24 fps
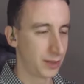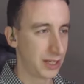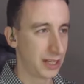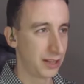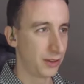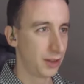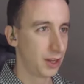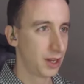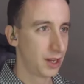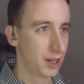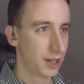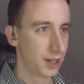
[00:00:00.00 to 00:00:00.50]
are...
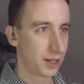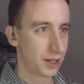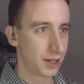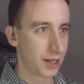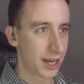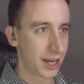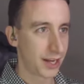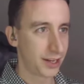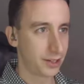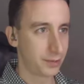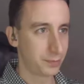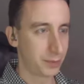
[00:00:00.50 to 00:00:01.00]
Well,
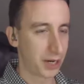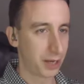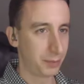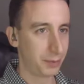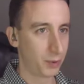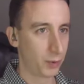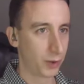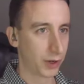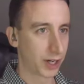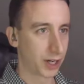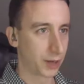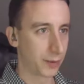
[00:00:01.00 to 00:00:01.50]
I could
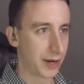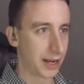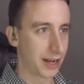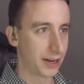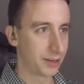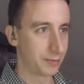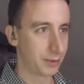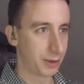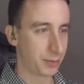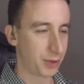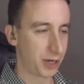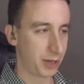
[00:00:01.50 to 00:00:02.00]
probably work
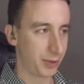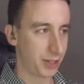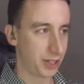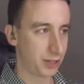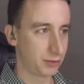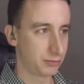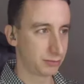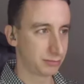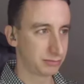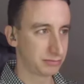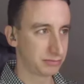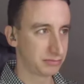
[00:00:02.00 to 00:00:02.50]
around them. I
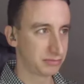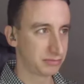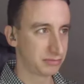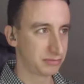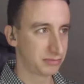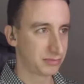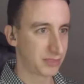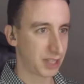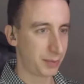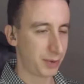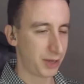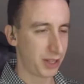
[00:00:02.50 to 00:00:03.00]
probably don't...
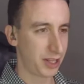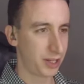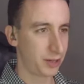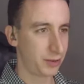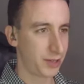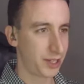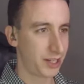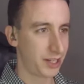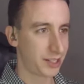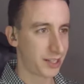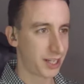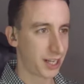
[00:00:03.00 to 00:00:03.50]
I
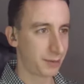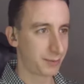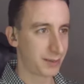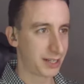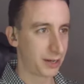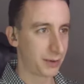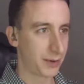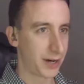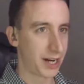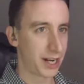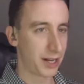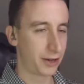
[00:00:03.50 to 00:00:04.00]
probably don't need to take
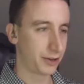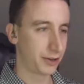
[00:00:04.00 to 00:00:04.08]
them down